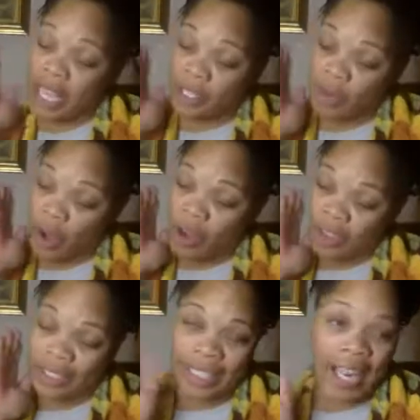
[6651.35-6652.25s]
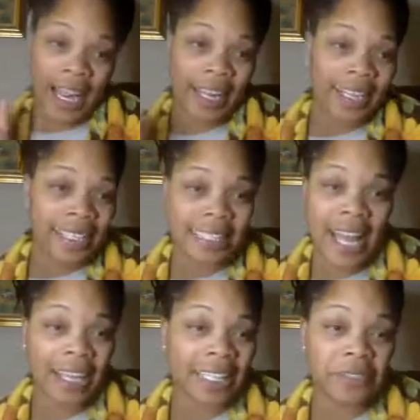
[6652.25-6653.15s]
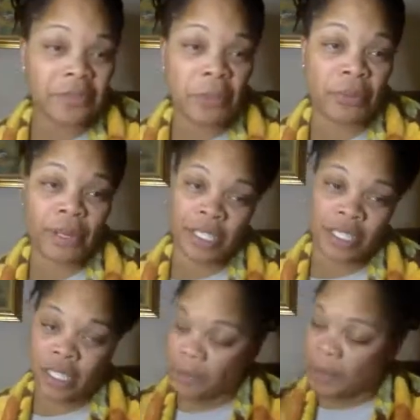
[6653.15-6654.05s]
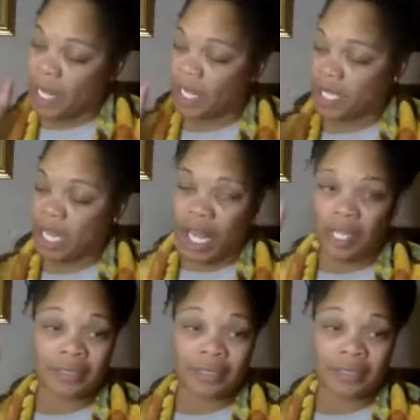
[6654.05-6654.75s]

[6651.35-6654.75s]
Video. It's not gonna even be pretty. It's just gonna be like cut.